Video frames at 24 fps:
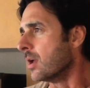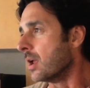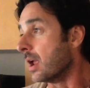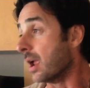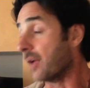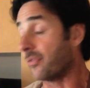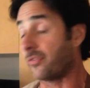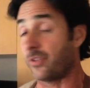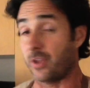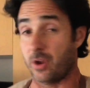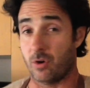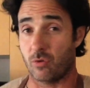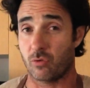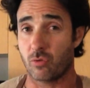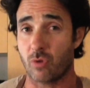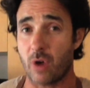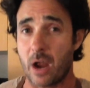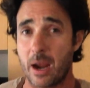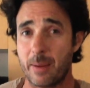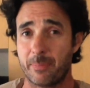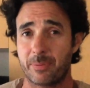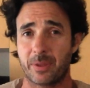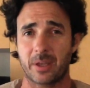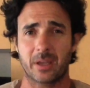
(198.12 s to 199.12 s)
if they're
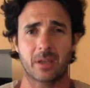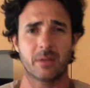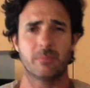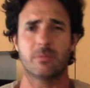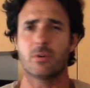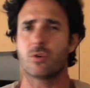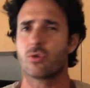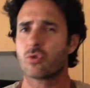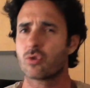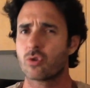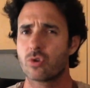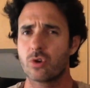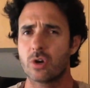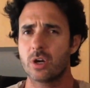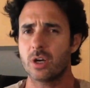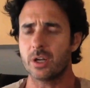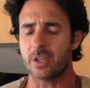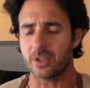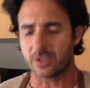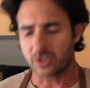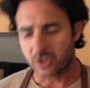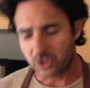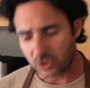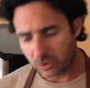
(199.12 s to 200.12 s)
ripe, they can be
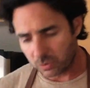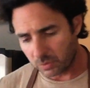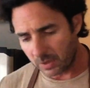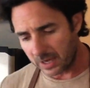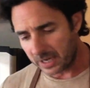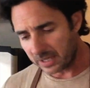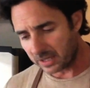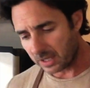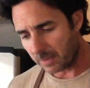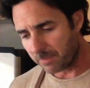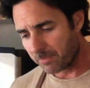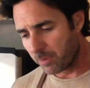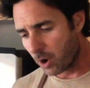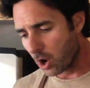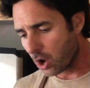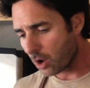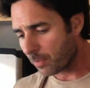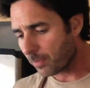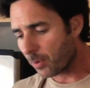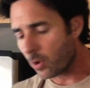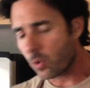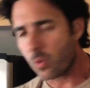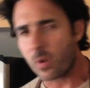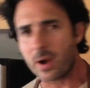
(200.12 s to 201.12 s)
really sweet. The
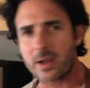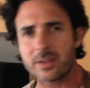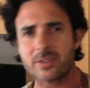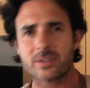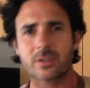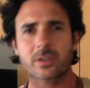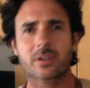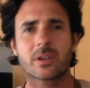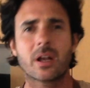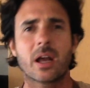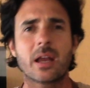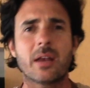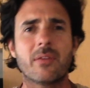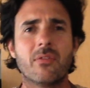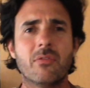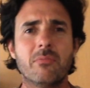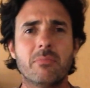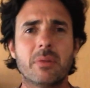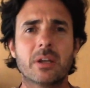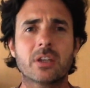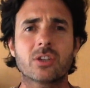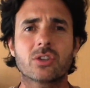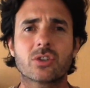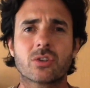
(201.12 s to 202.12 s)
purple ones are kind of a
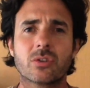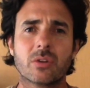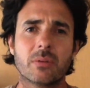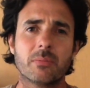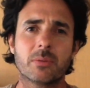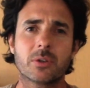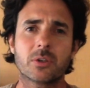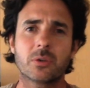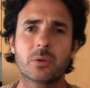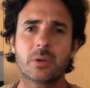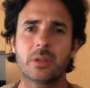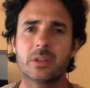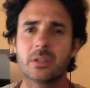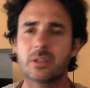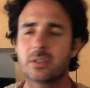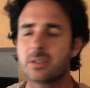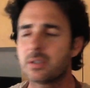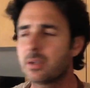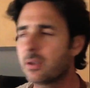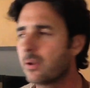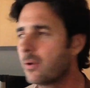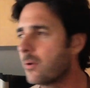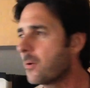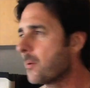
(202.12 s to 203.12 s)
mixture in between the
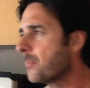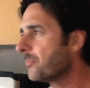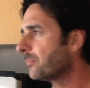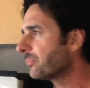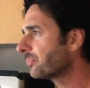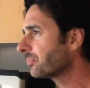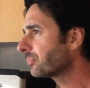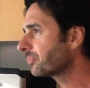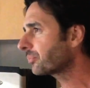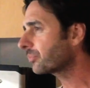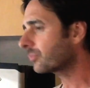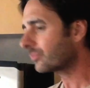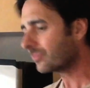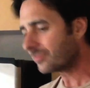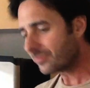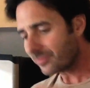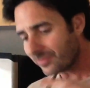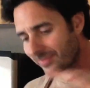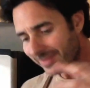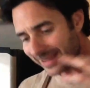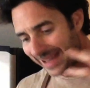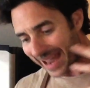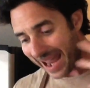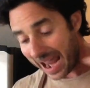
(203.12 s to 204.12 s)
two.
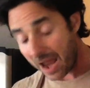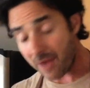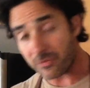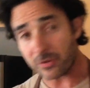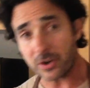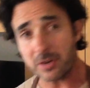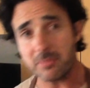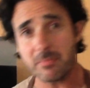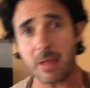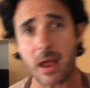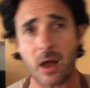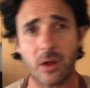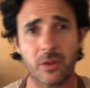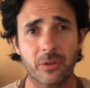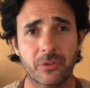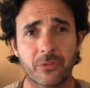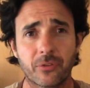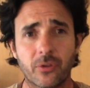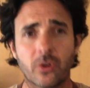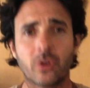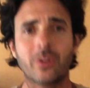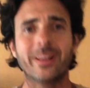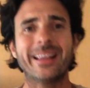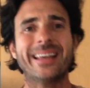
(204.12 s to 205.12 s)
Every
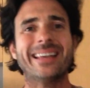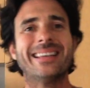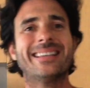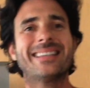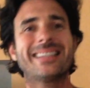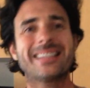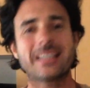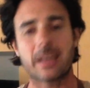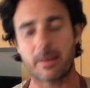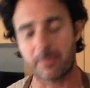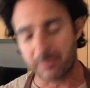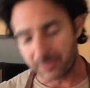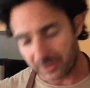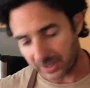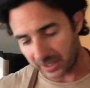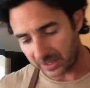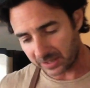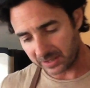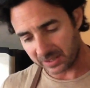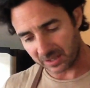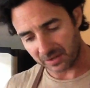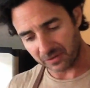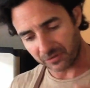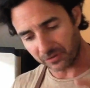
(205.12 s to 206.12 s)
mouthful is
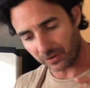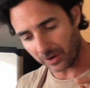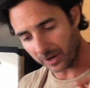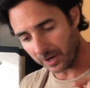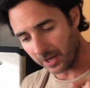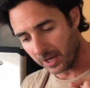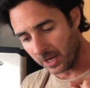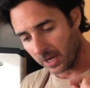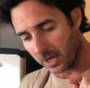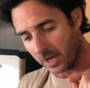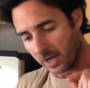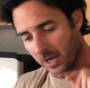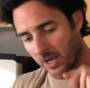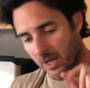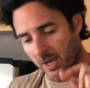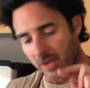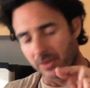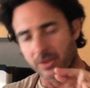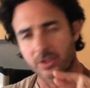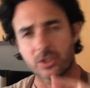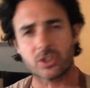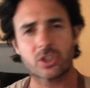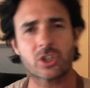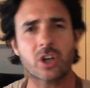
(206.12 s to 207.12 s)
something different.
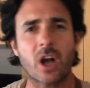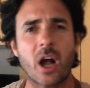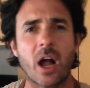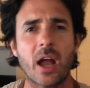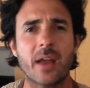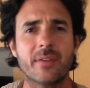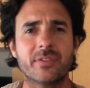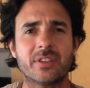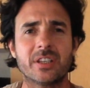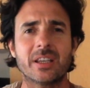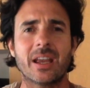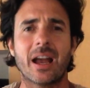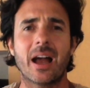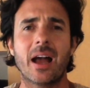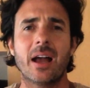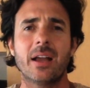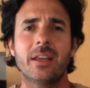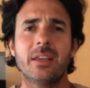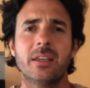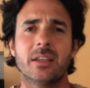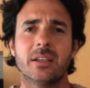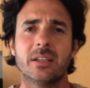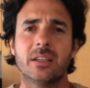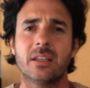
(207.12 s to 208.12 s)
The chives, the
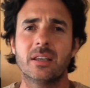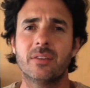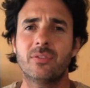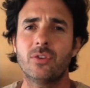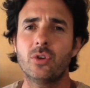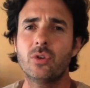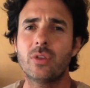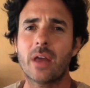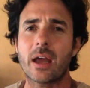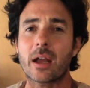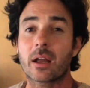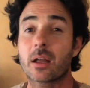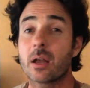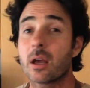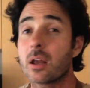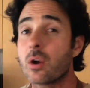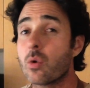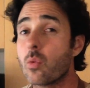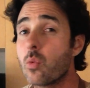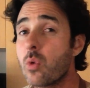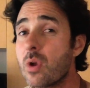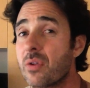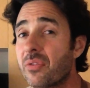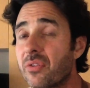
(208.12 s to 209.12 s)
onion, give you that kind
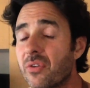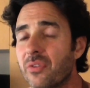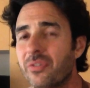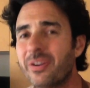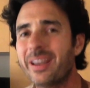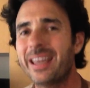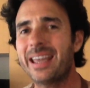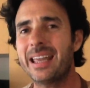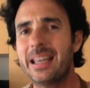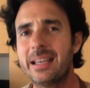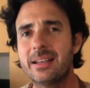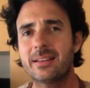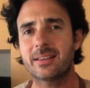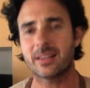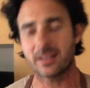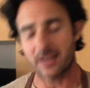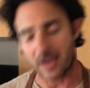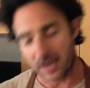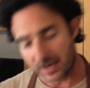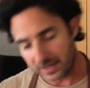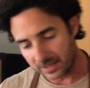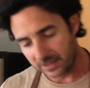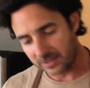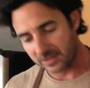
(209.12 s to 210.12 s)
of whiff of heat that
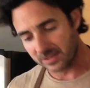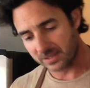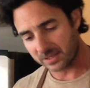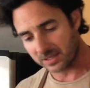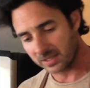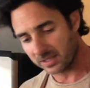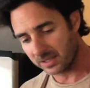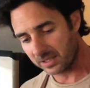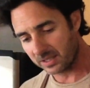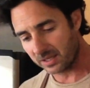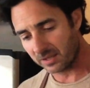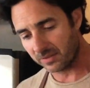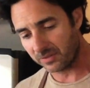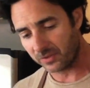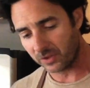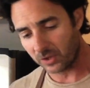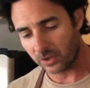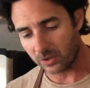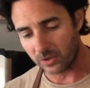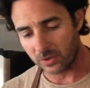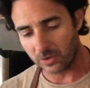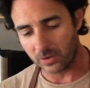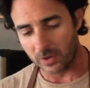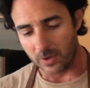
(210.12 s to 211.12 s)
onions can give
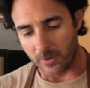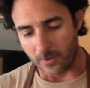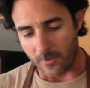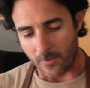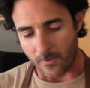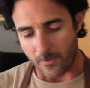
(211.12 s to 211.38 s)
you.